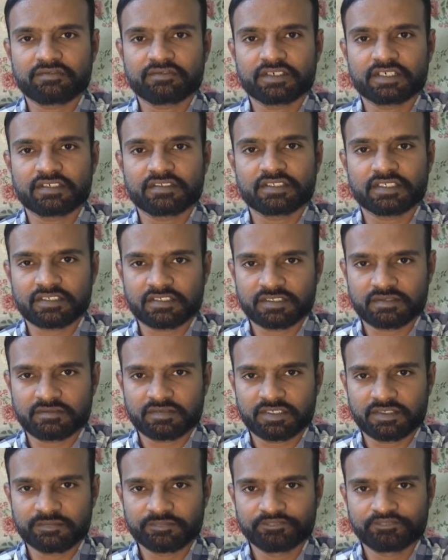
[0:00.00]
If it is
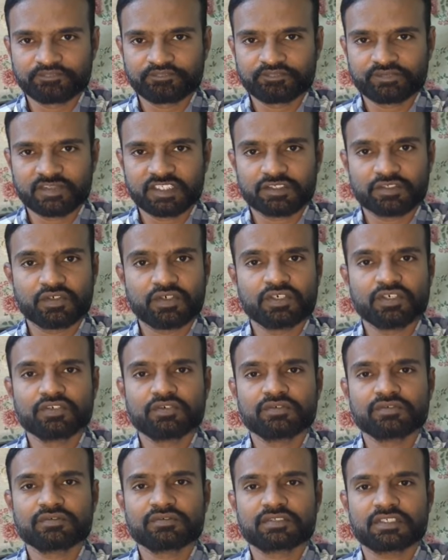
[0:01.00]
SMD, it's
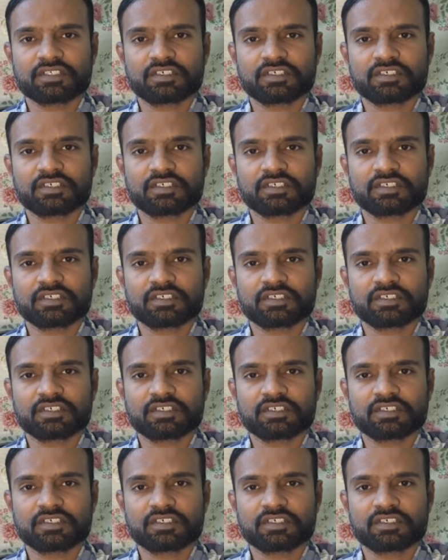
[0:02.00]
going to